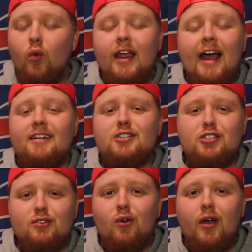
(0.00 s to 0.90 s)
we got
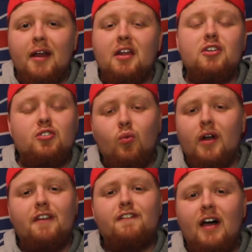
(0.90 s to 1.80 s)
destroyed
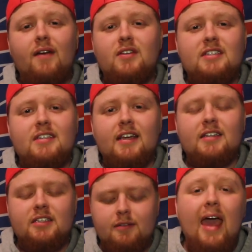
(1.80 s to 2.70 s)

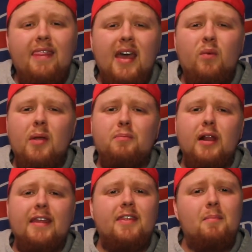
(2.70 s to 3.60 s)
25-6. And then we
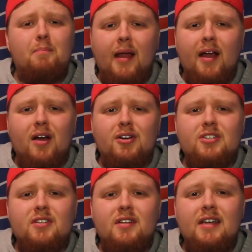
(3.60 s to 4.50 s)
played the
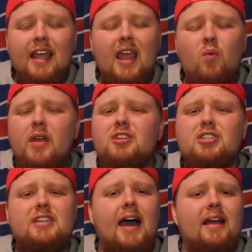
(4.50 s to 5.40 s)
Bears, and we
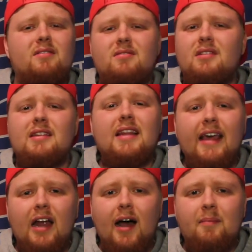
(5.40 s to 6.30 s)
just got
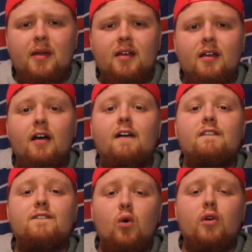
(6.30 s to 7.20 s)
lit up
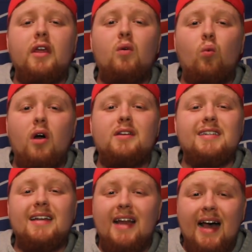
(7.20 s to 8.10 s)

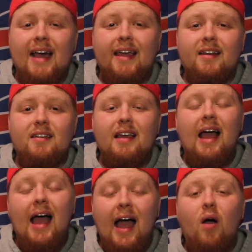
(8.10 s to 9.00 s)
41-9.
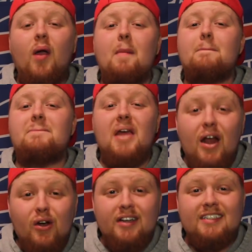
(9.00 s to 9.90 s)
How
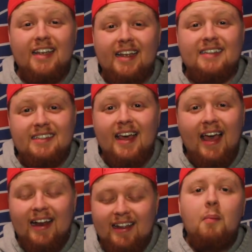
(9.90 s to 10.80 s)
embarrassing is
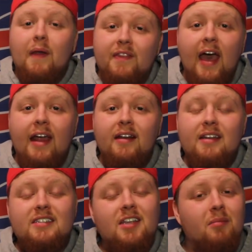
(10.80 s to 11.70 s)
that? But
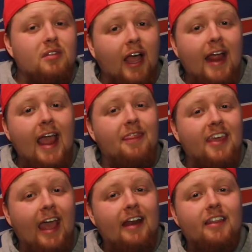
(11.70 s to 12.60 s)
then, some light at
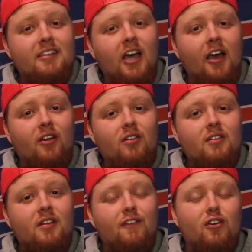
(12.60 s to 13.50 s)
the end of the tunnel
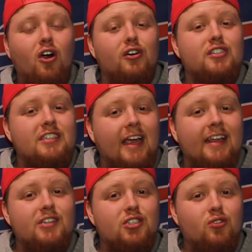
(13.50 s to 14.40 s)
for our
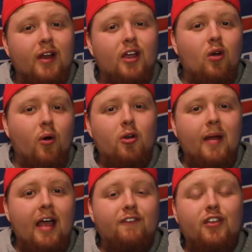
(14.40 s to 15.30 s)
second string
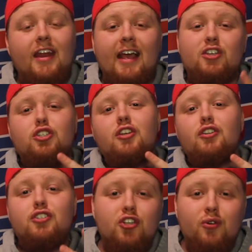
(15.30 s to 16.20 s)
quarterback for the next
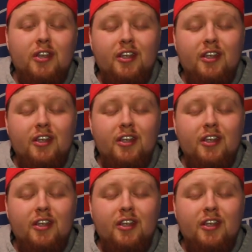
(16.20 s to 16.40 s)
2